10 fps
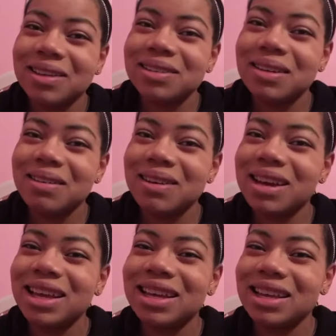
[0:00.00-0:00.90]
So
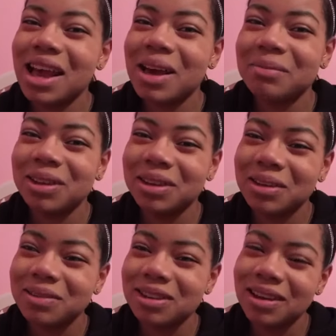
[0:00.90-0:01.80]
yeah, I'm going to
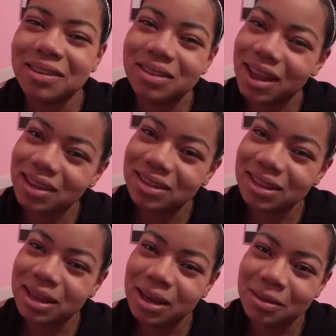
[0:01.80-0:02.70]
go check on
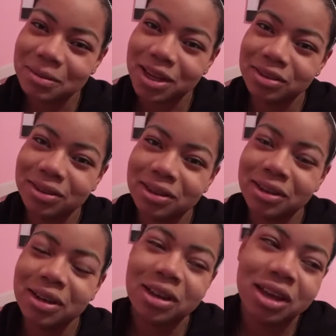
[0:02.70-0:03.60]
Lexi and make sure